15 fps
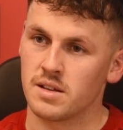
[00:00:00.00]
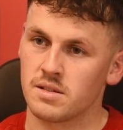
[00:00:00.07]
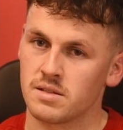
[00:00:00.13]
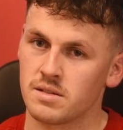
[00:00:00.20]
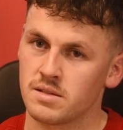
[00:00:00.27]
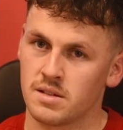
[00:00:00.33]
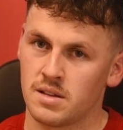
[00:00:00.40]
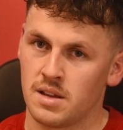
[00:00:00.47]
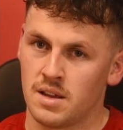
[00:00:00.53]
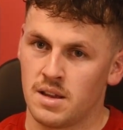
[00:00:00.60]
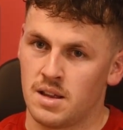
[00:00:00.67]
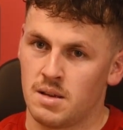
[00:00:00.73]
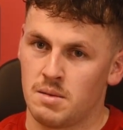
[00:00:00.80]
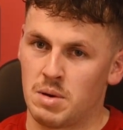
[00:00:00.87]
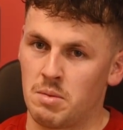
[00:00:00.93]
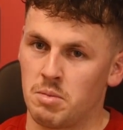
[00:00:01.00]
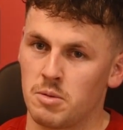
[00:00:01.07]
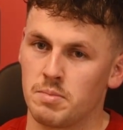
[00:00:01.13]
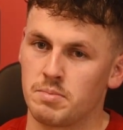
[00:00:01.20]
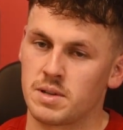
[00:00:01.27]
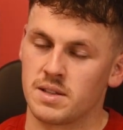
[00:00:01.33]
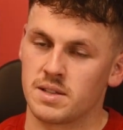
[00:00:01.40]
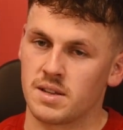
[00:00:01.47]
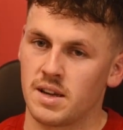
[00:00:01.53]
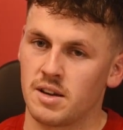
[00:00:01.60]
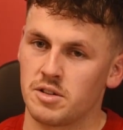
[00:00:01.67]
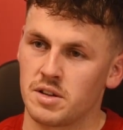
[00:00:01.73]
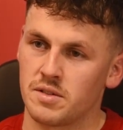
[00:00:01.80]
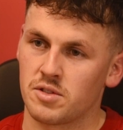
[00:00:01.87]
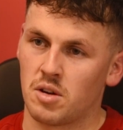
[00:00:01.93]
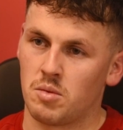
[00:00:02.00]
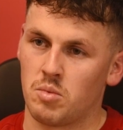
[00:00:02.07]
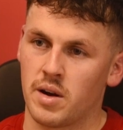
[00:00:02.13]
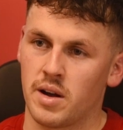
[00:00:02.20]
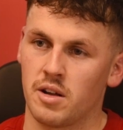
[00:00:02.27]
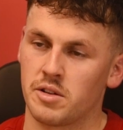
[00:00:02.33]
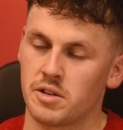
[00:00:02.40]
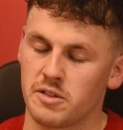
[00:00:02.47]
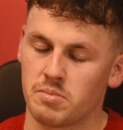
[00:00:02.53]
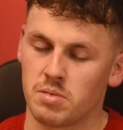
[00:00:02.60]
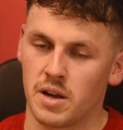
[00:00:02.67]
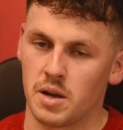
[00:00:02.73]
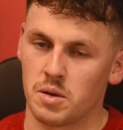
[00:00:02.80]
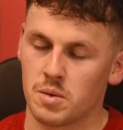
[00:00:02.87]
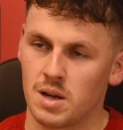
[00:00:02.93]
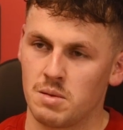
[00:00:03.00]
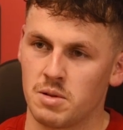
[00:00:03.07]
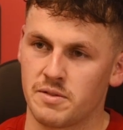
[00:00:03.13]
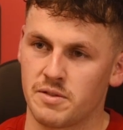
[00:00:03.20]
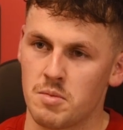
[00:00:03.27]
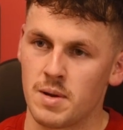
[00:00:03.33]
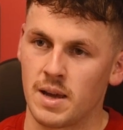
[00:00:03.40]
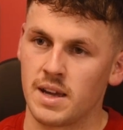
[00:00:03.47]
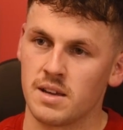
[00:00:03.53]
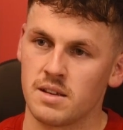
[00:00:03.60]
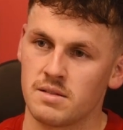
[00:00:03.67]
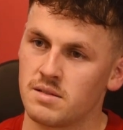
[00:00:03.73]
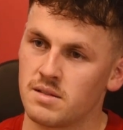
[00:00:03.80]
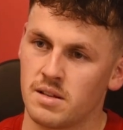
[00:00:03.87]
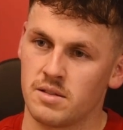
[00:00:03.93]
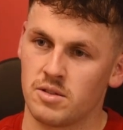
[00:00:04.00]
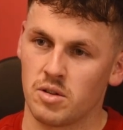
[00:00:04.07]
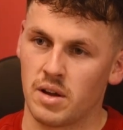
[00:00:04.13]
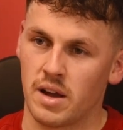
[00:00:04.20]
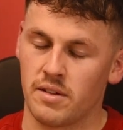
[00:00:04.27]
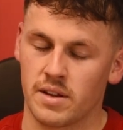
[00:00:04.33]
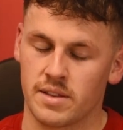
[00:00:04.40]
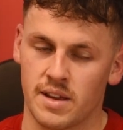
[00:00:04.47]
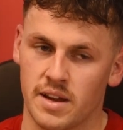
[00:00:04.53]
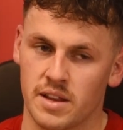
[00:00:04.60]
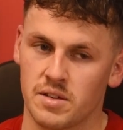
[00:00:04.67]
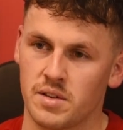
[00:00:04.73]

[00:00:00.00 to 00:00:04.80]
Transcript: and people can say, "Oh, you've done well or you've played well," but for me, at the end